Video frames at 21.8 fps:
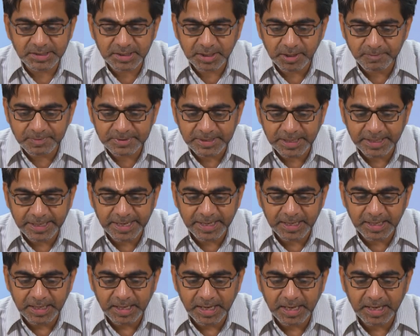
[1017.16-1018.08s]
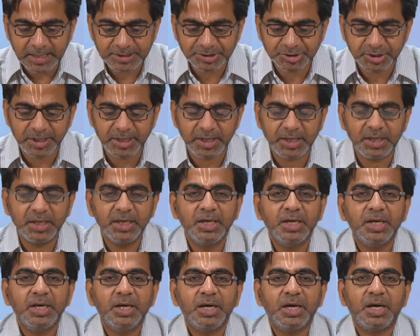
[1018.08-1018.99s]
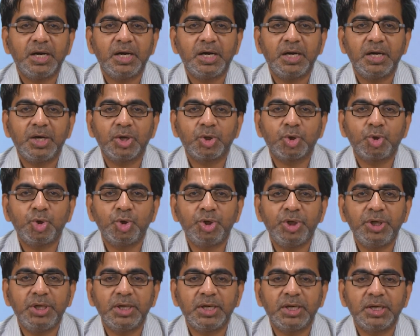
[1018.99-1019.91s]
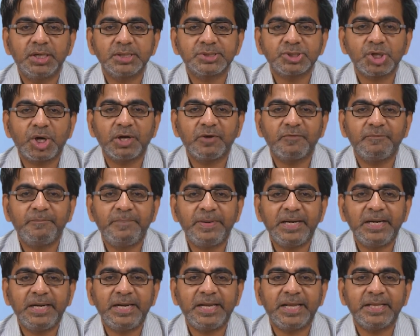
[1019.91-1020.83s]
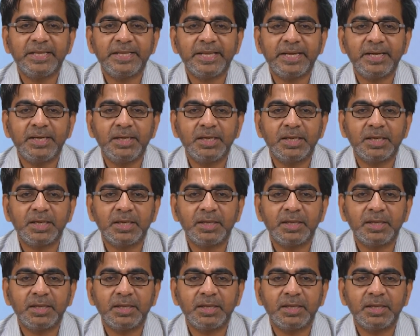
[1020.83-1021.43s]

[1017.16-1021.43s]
scripts that I actually could sort of build and then